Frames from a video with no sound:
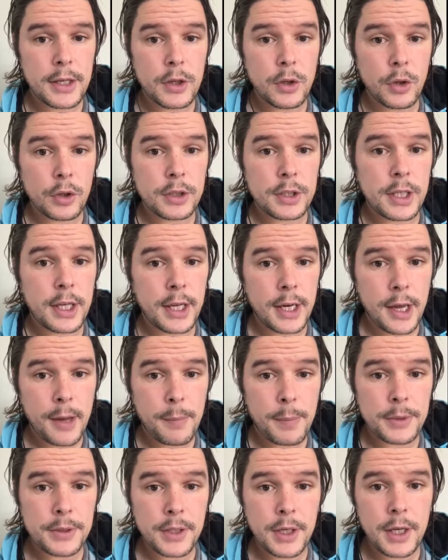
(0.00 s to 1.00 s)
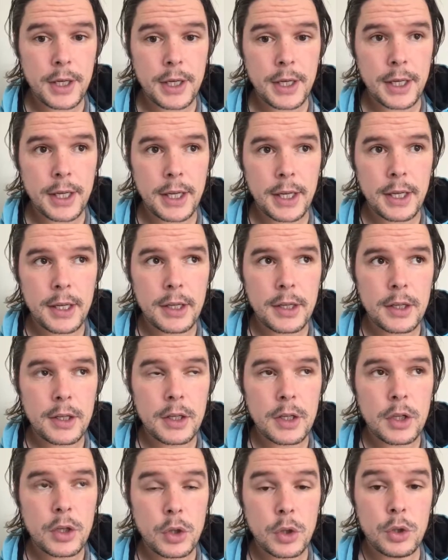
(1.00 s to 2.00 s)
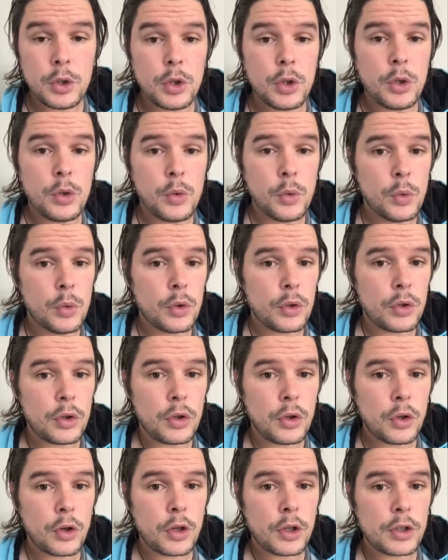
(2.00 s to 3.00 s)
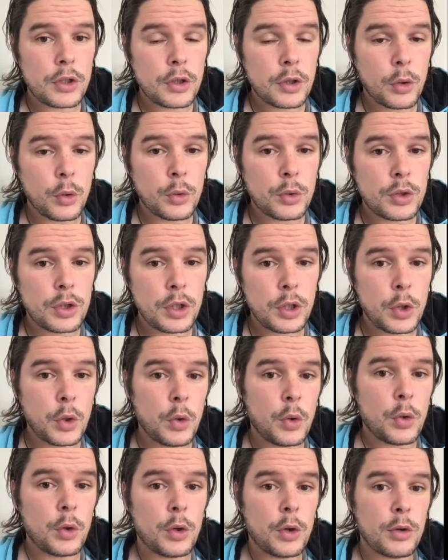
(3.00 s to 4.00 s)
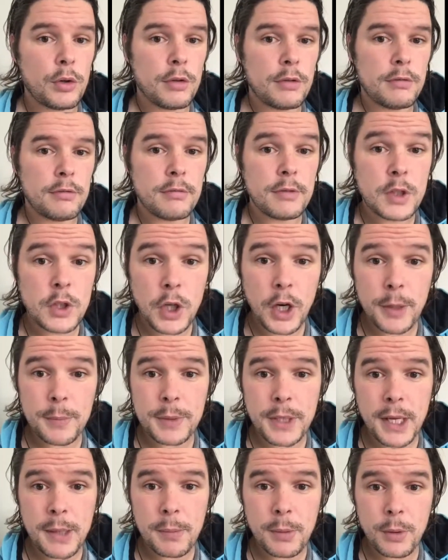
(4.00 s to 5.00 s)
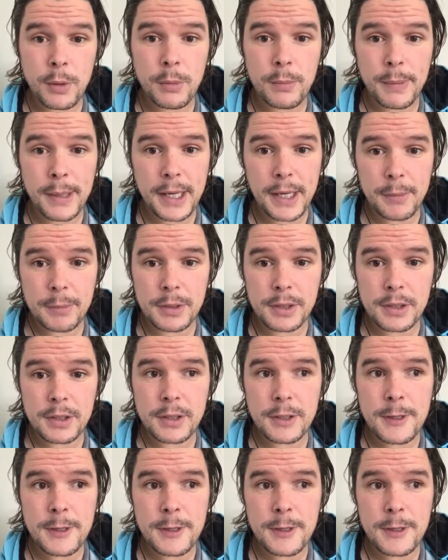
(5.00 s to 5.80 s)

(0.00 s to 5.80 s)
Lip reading: not to get up as early, could you not alter your timetable, perhaps,